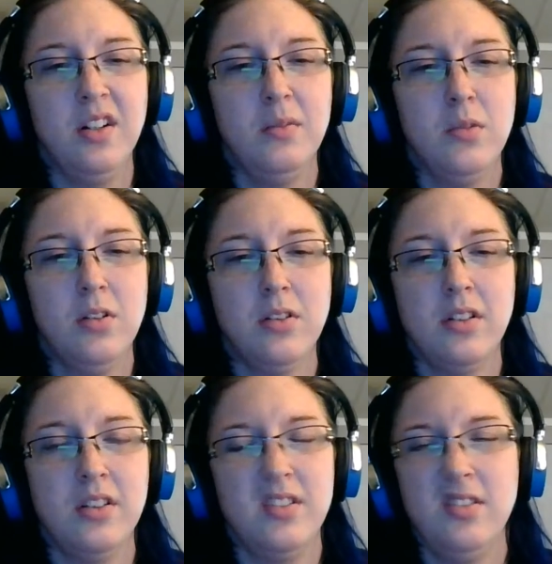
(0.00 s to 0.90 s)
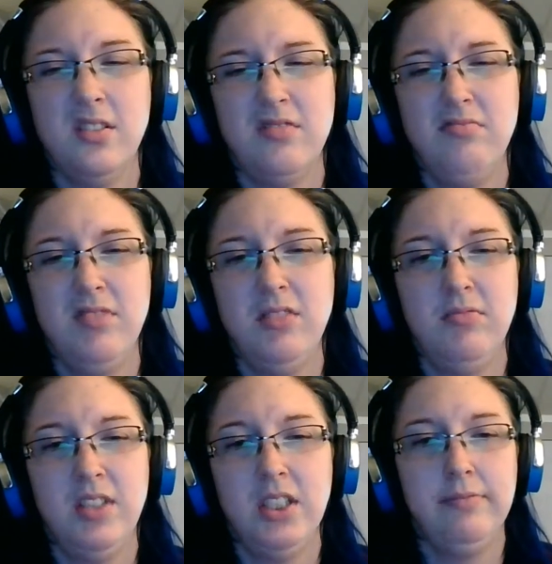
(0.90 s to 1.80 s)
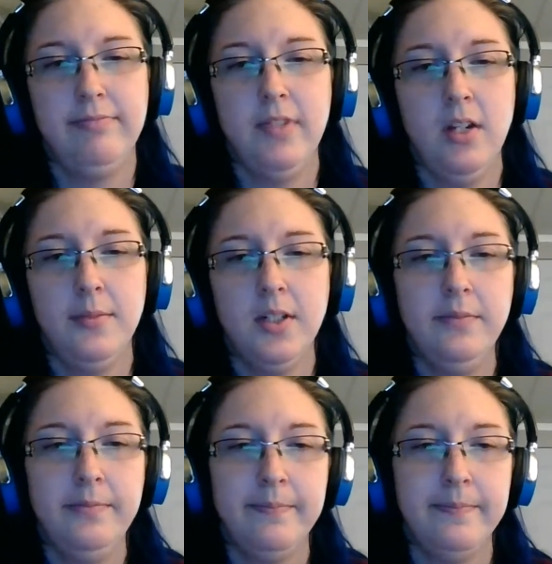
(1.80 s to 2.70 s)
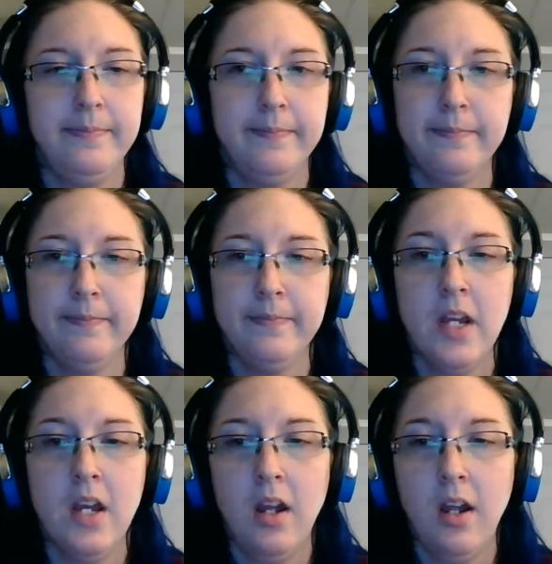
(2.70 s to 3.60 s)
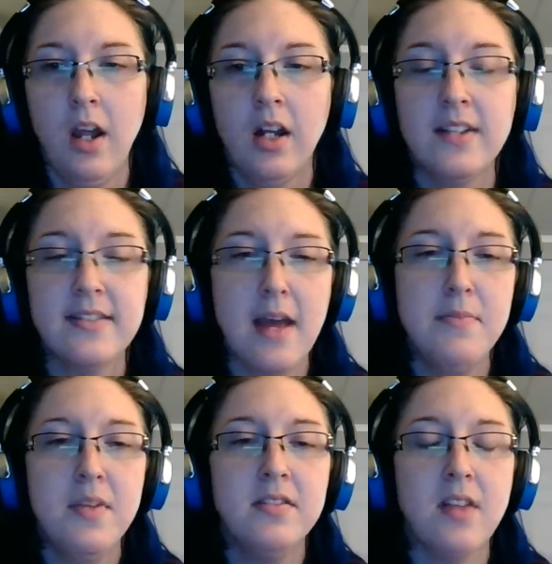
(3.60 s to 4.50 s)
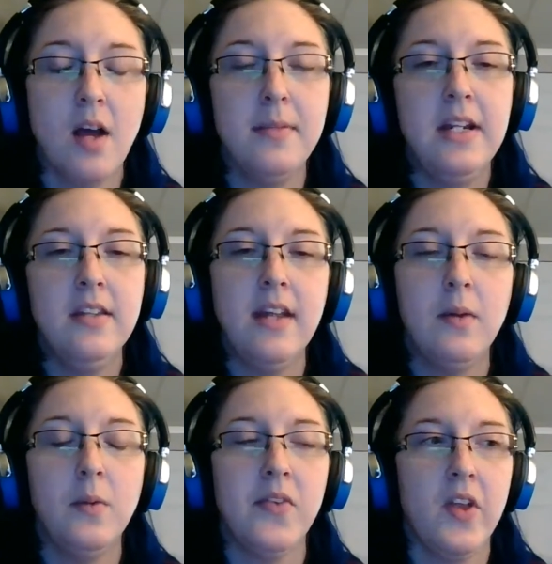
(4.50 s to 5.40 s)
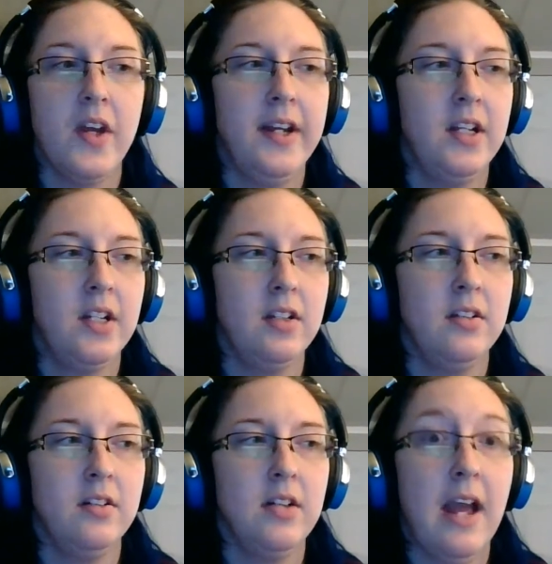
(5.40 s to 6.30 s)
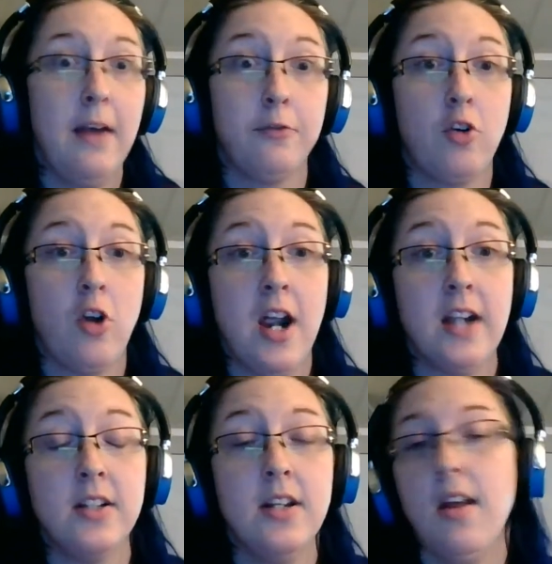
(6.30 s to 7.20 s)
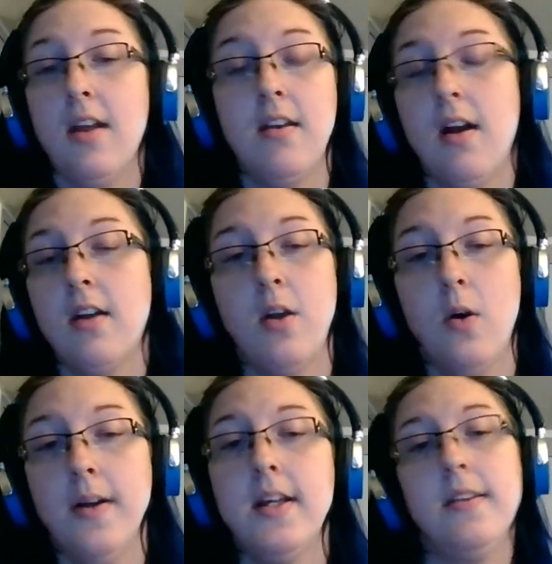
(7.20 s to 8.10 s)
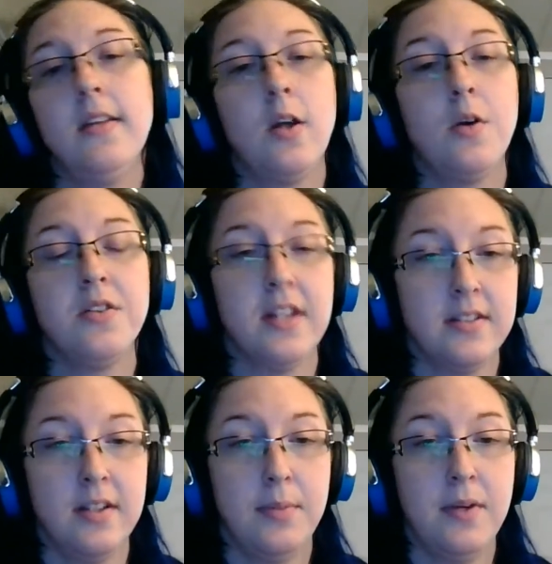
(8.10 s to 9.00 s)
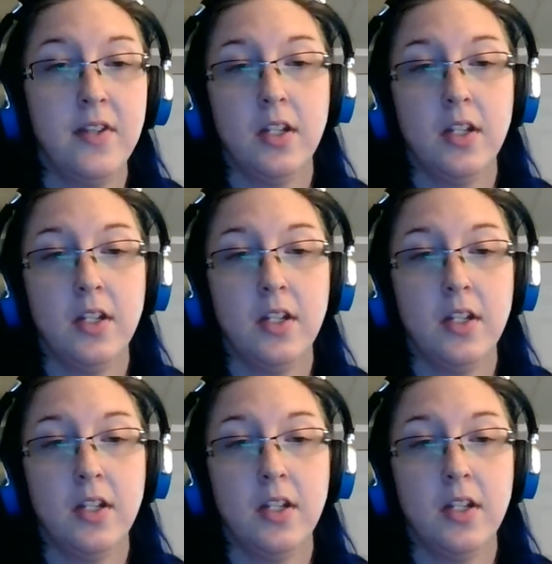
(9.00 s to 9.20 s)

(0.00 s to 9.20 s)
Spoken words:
at work. It just No, I'm good. Because I'm the dummy that would like have cracked it and not know it, and then go to take a sip of it and